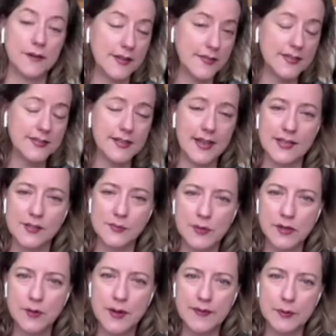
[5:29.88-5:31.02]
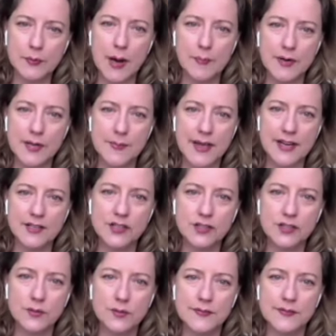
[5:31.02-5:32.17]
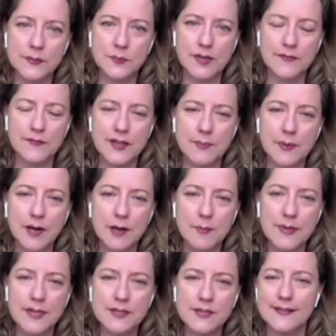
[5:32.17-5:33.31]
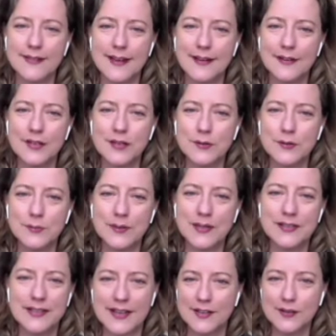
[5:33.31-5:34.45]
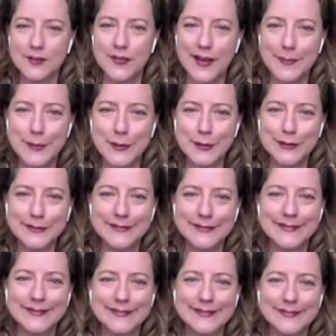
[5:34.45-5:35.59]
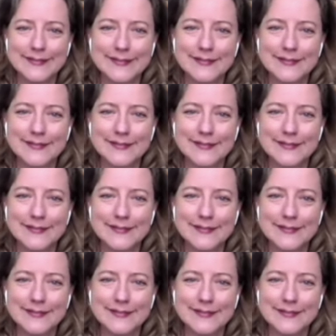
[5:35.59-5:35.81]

in this case, will you have a property manager who lives in one of the apartments, or how do you plan to handle that part? Yeah,